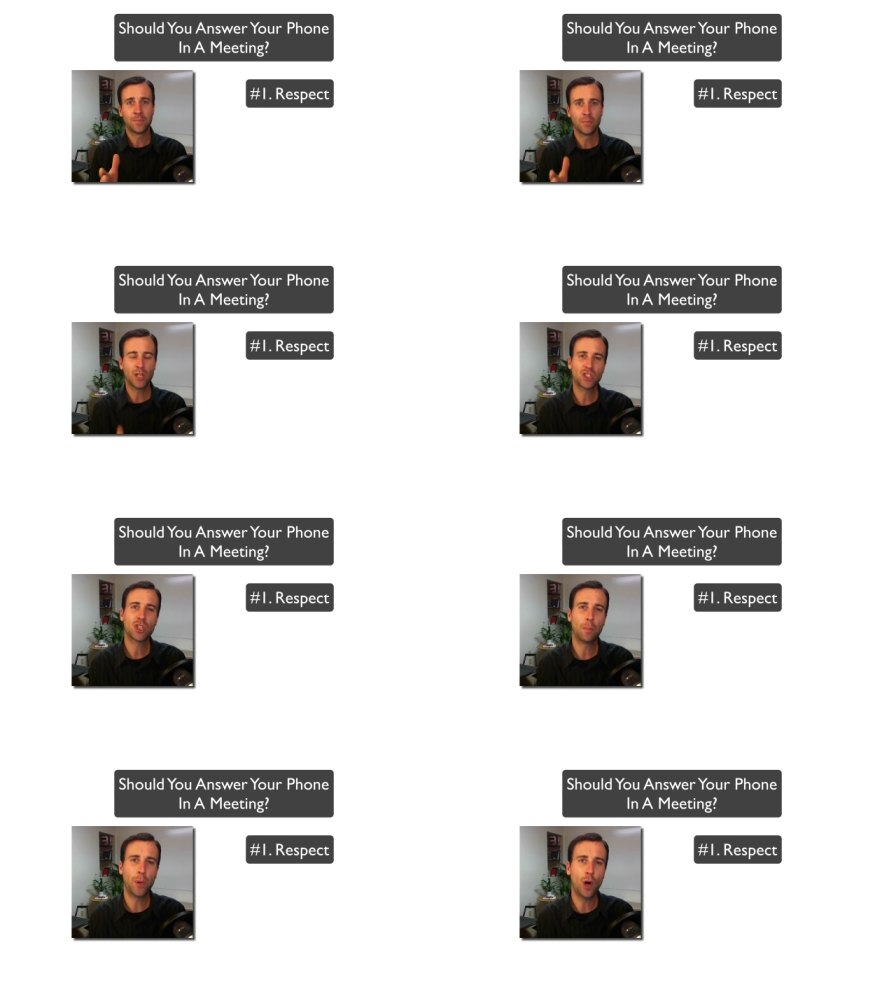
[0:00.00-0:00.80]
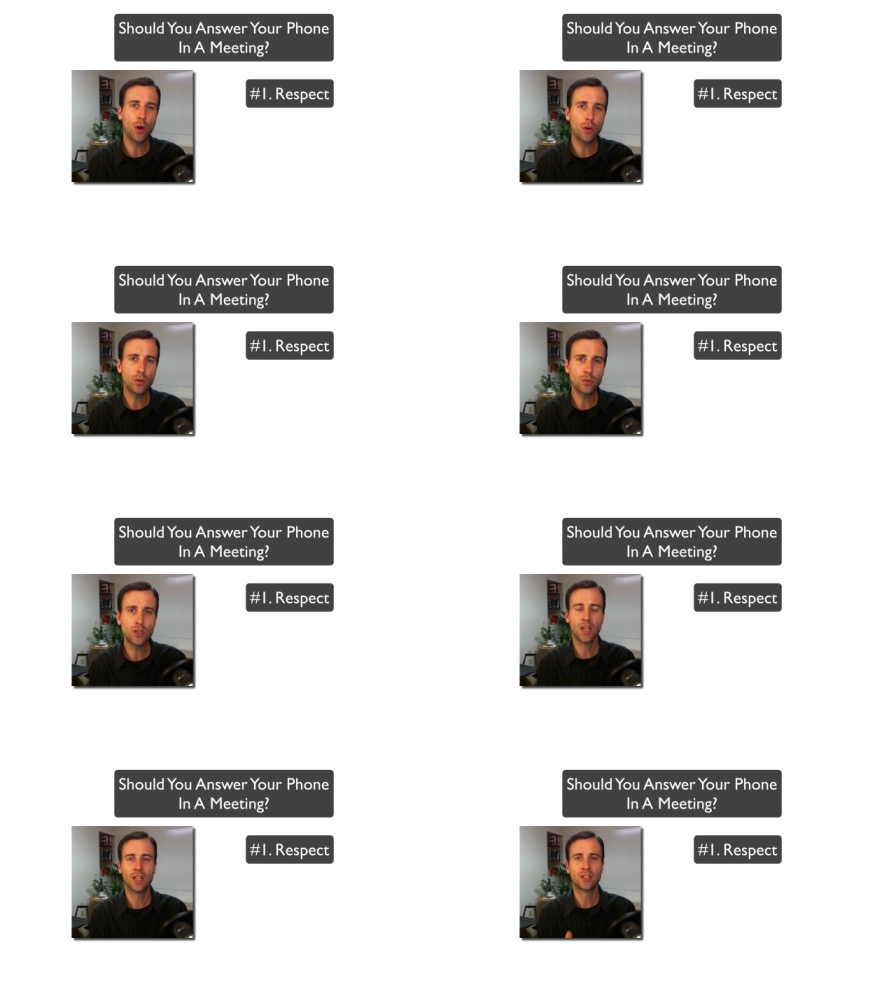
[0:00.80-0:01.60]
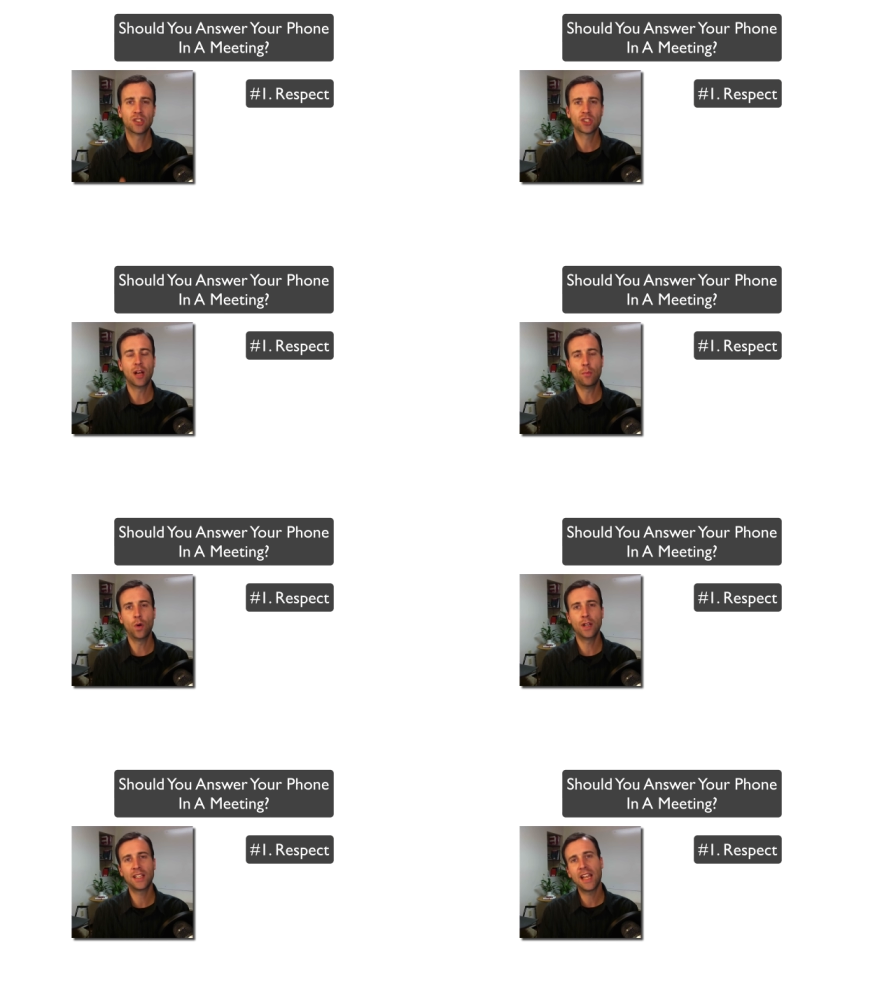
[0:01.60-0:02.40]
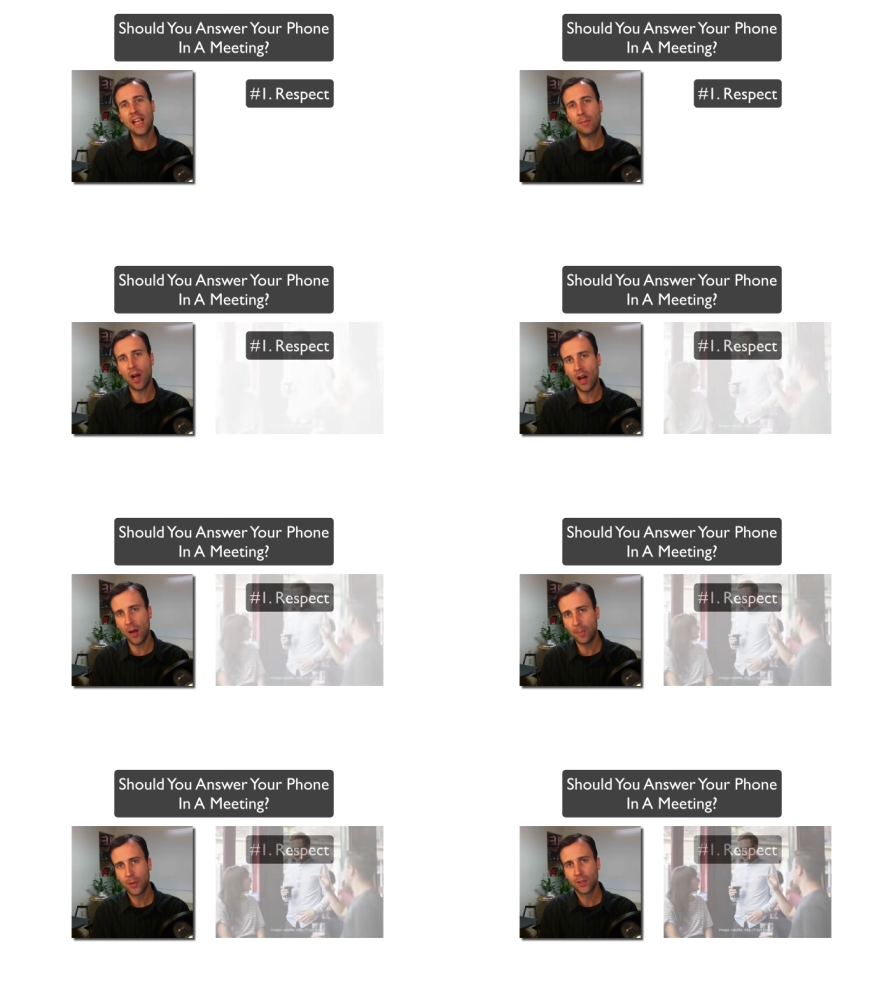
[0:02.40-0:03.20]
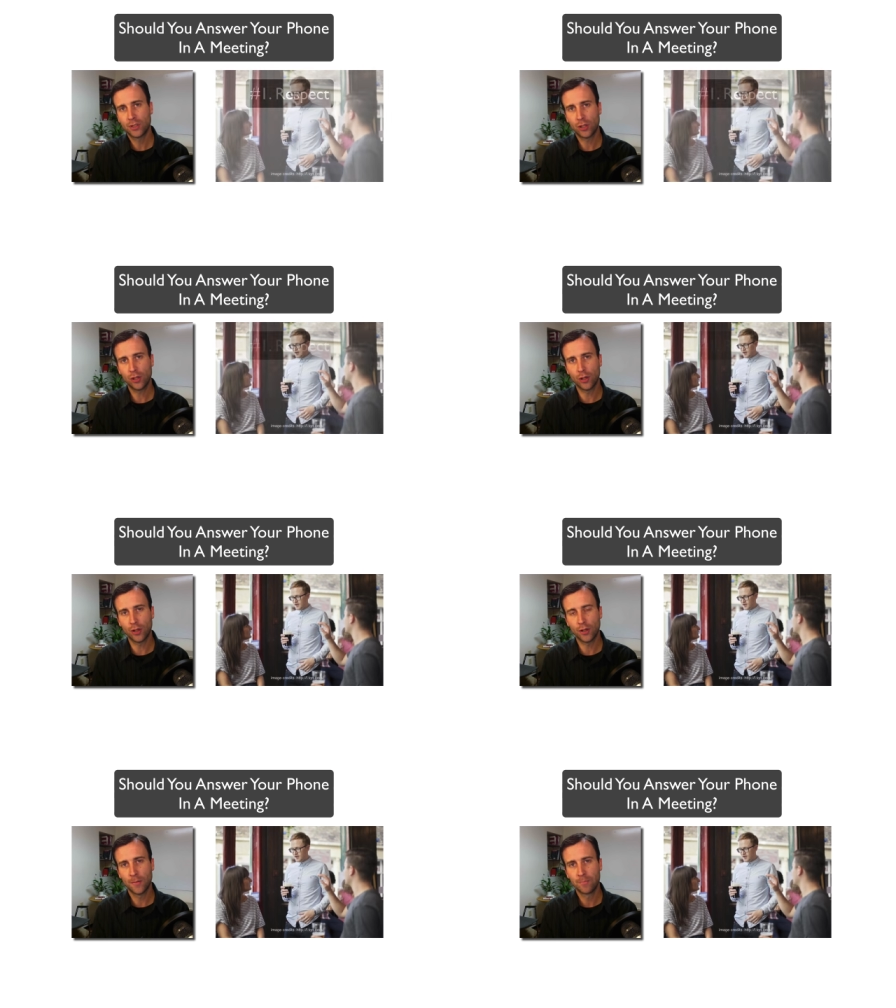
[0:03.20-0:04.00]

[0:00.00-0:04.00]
But suppose someone came up to your